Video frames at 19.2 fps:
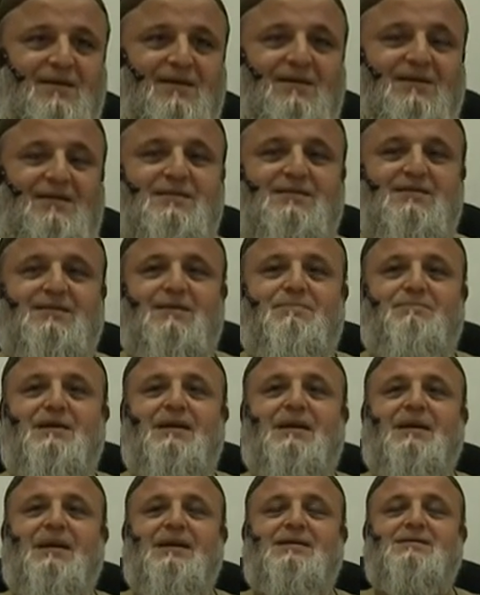this is a
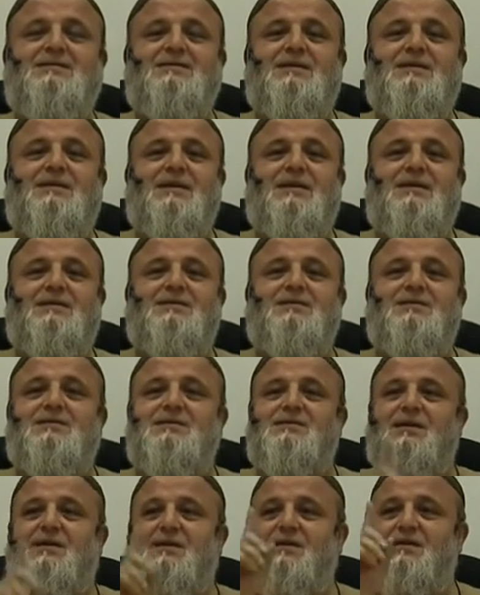big lesson in
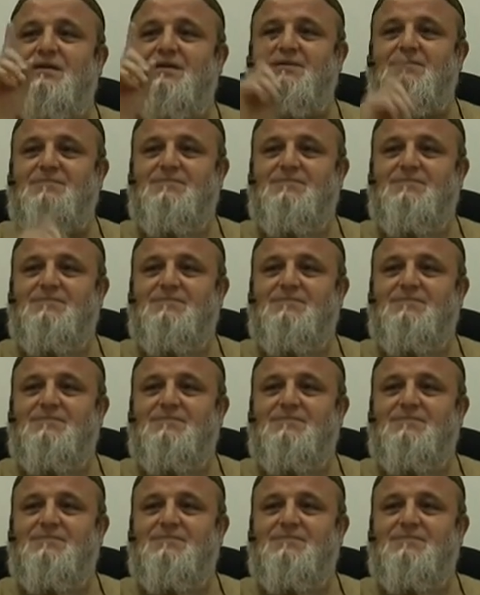rizq.